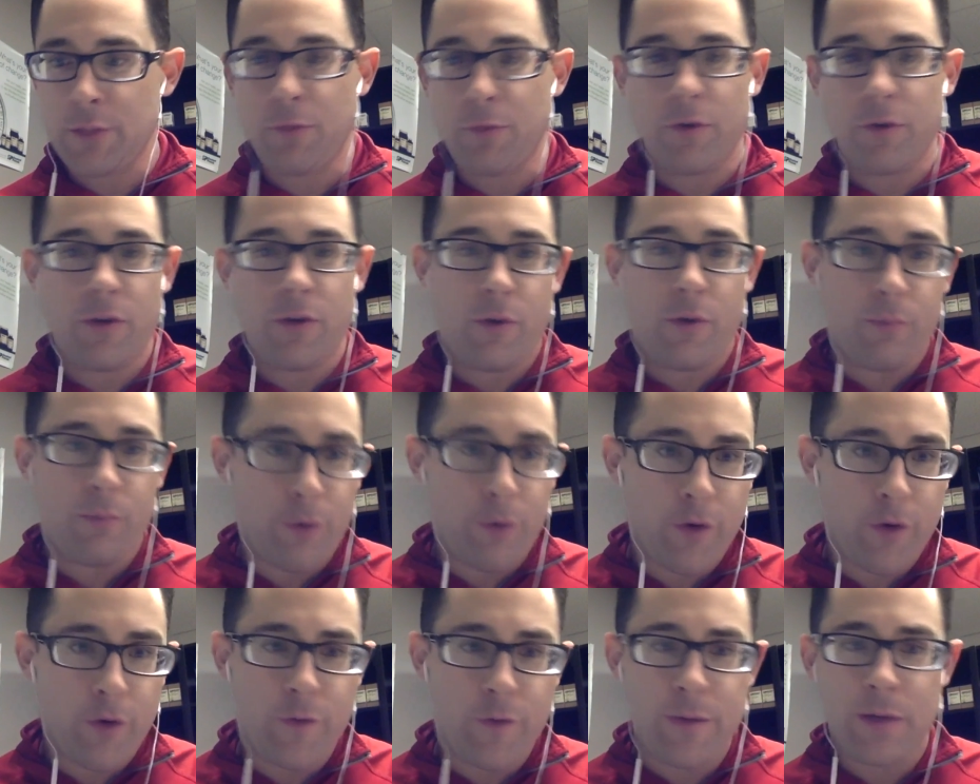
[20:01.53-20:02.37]
or they're
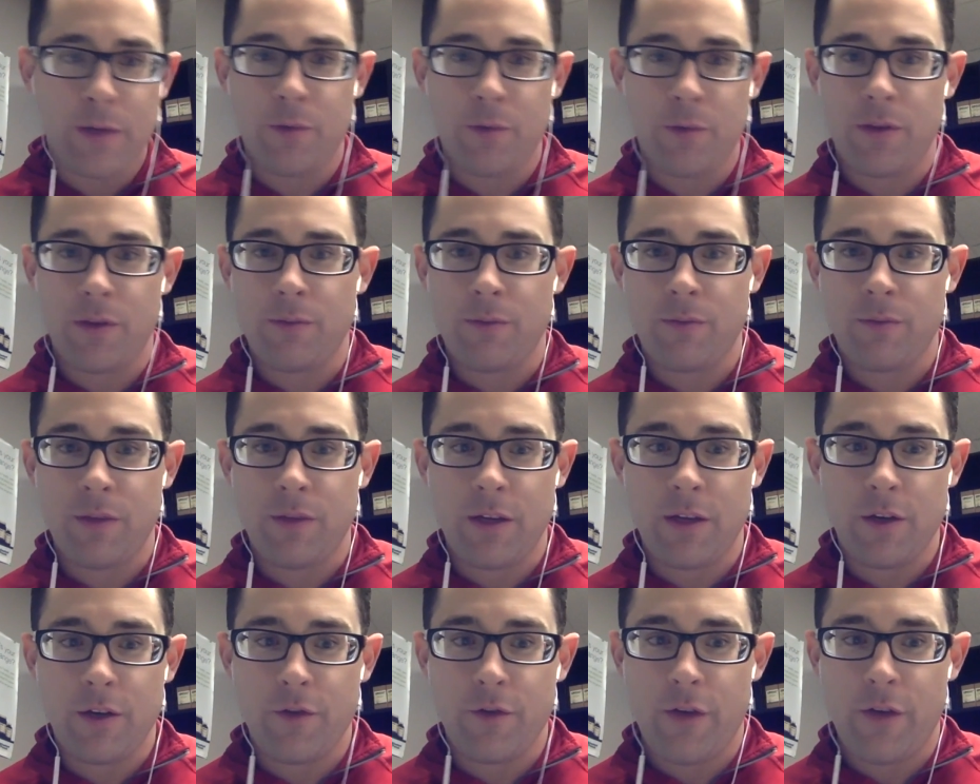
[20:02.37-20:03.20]
improving with
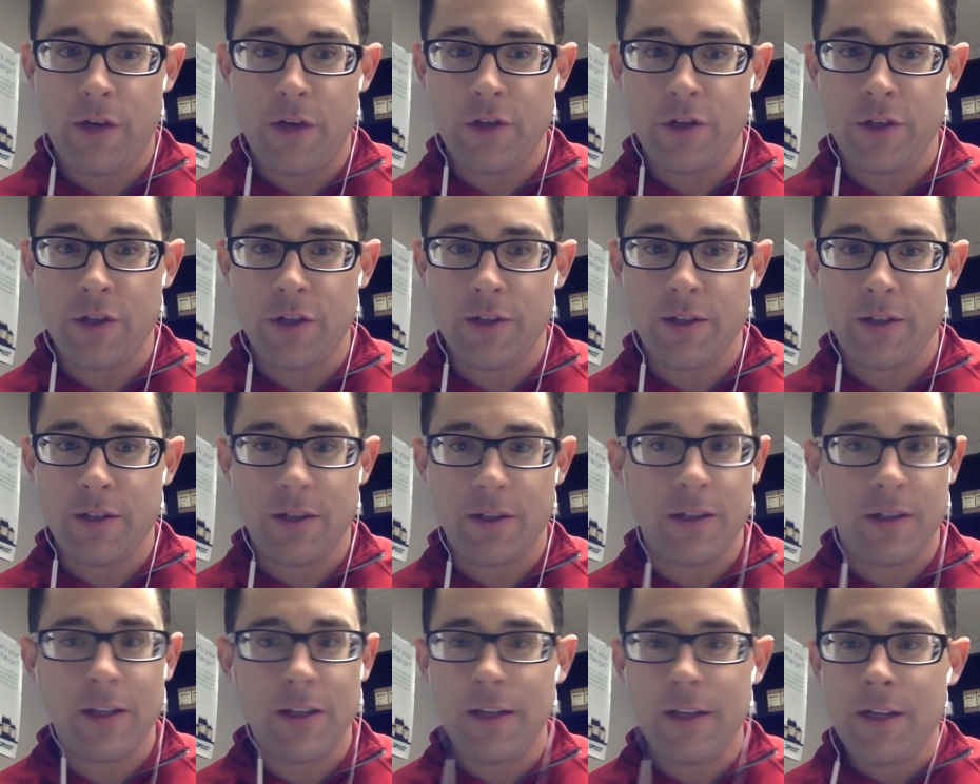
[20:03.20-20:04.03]
the interventions.
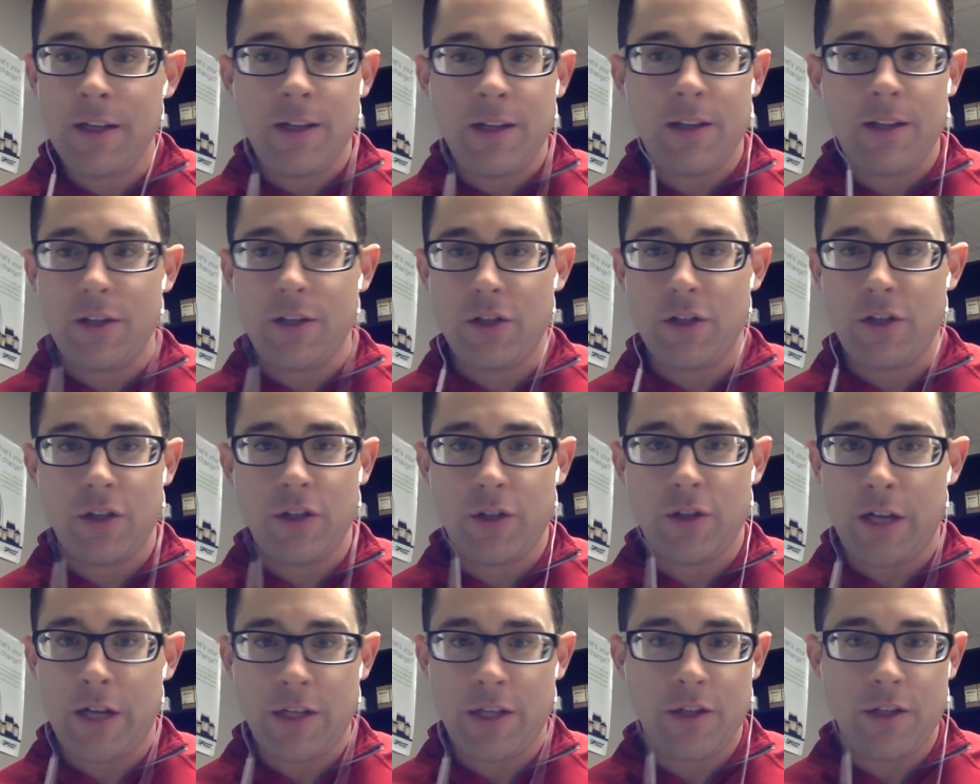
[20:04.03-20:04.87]
And this
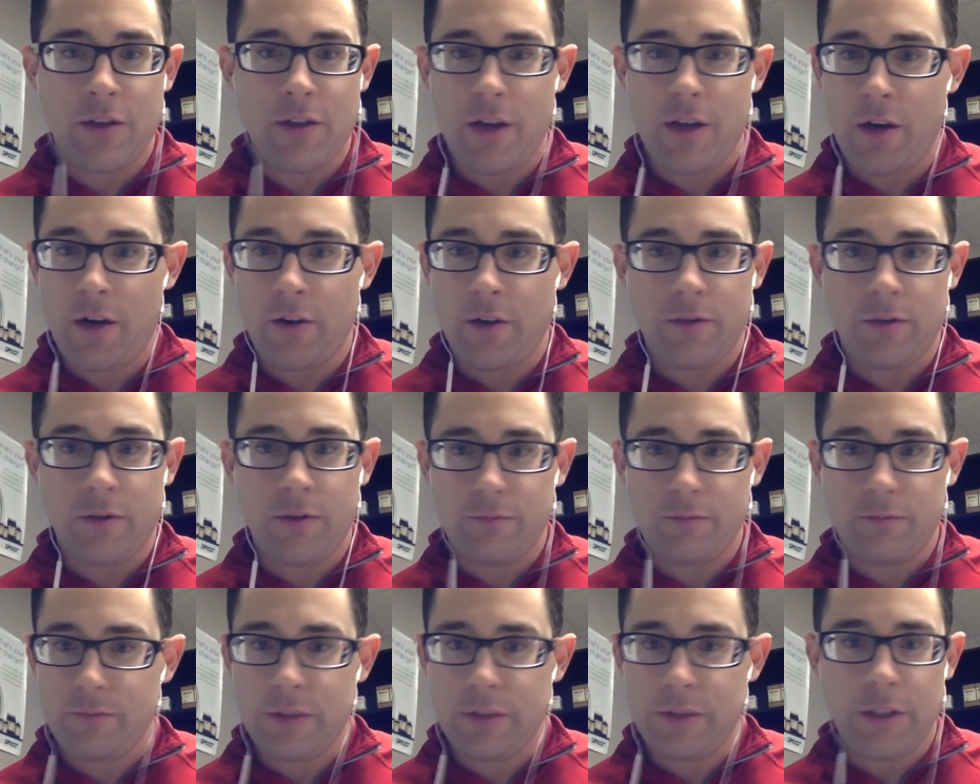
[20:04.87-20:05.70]
just gets you there,
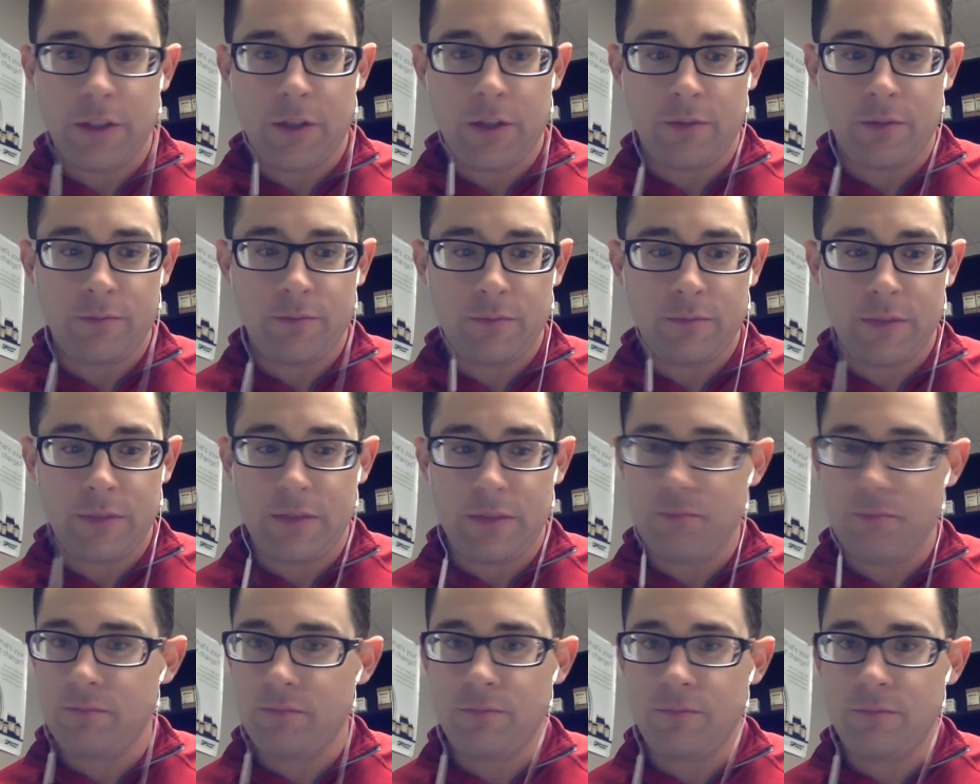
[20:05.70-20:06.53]

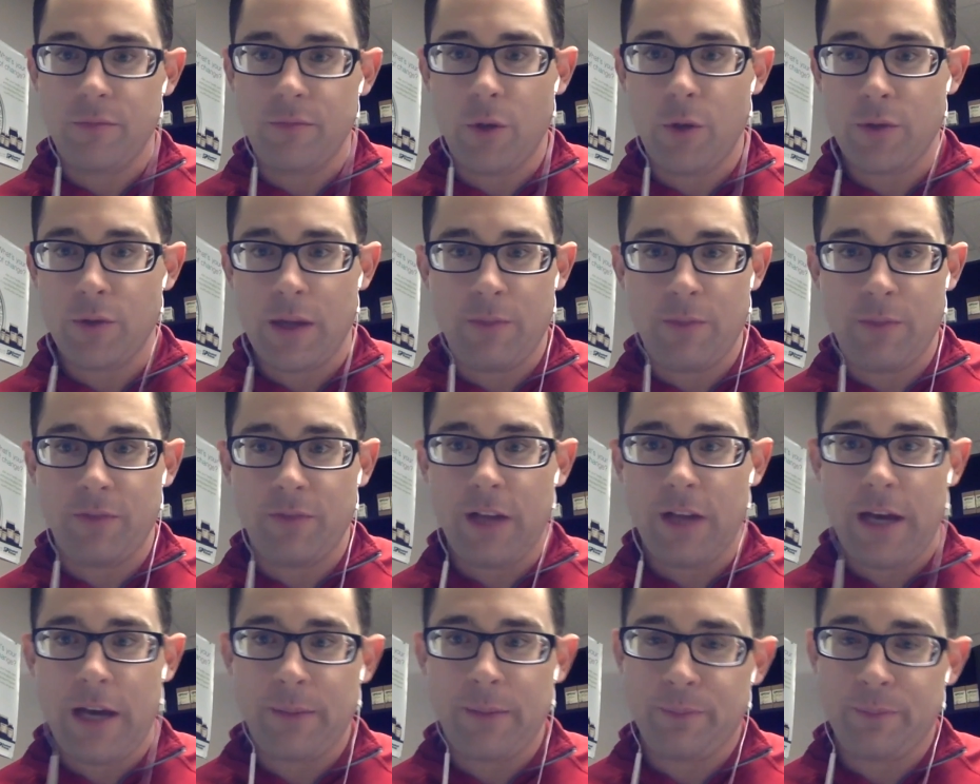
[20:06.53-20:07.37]
in no time
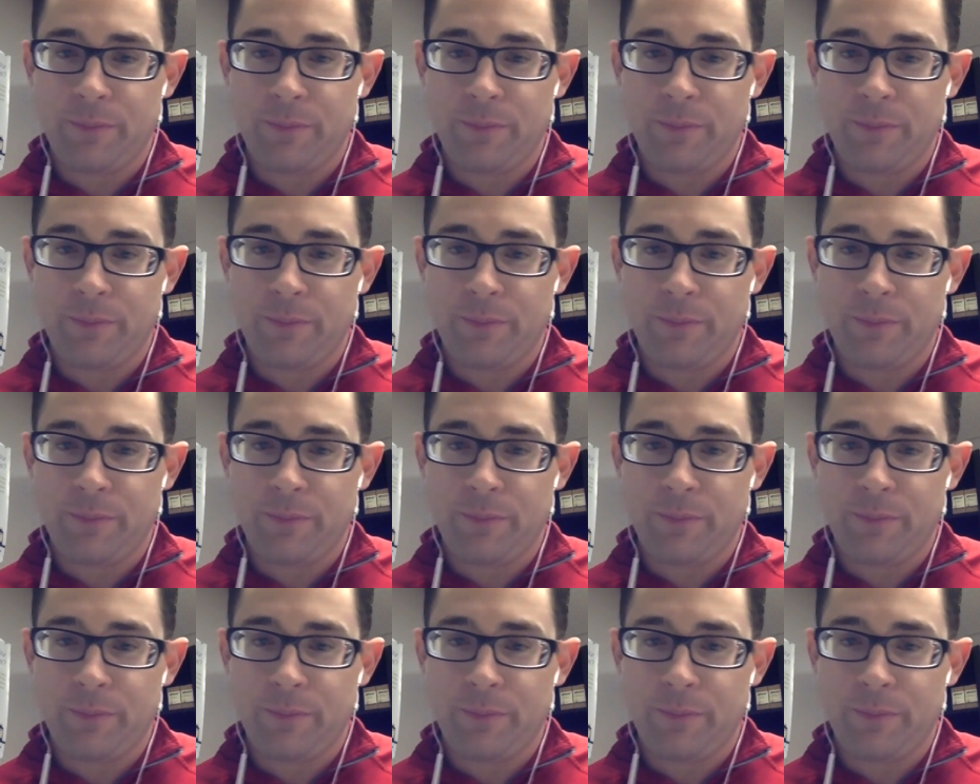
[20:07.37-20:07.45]
flat.